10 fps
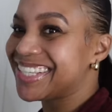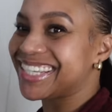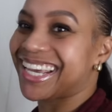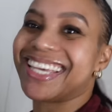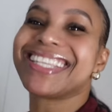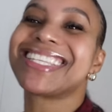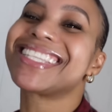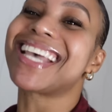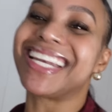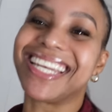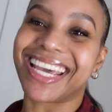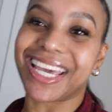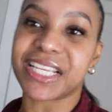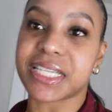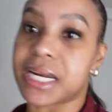oh, today is
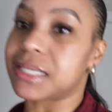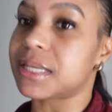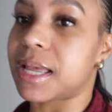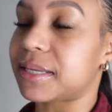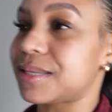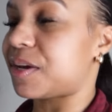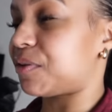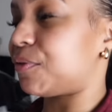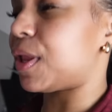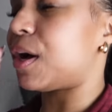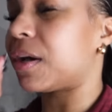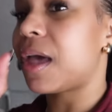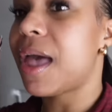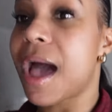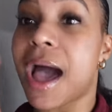Sunday. Today's the last day of the vlog.
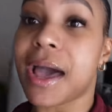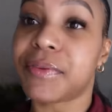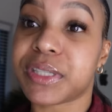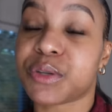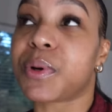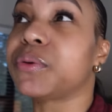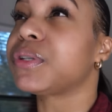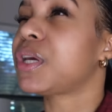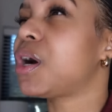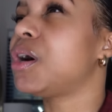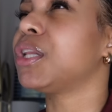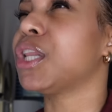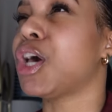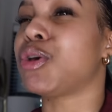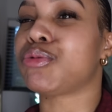I haven't spoken to y'all in
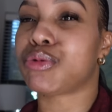like